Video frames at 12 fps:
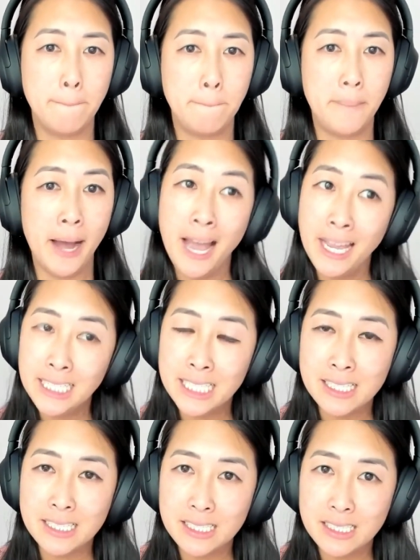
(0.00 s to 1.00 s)

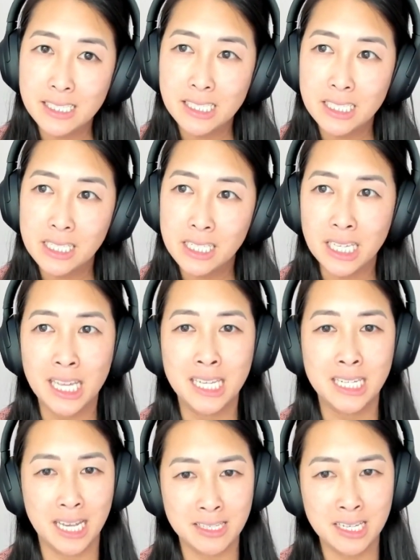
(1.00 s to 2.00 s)
but it
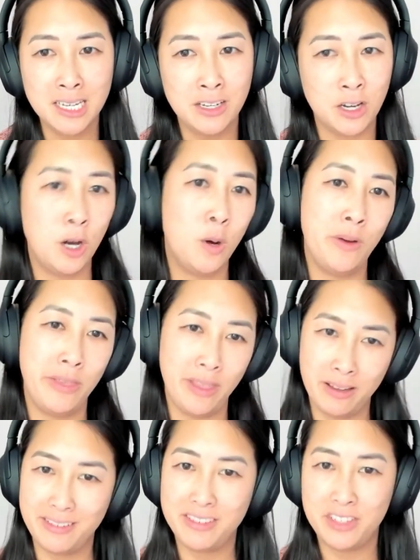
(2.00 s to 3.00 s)
doesn't go
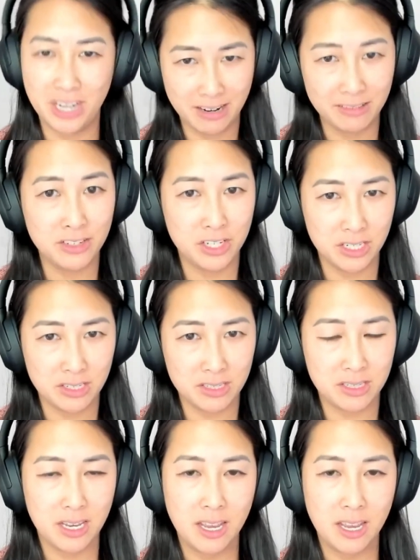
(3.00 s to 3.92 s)
without its challenges.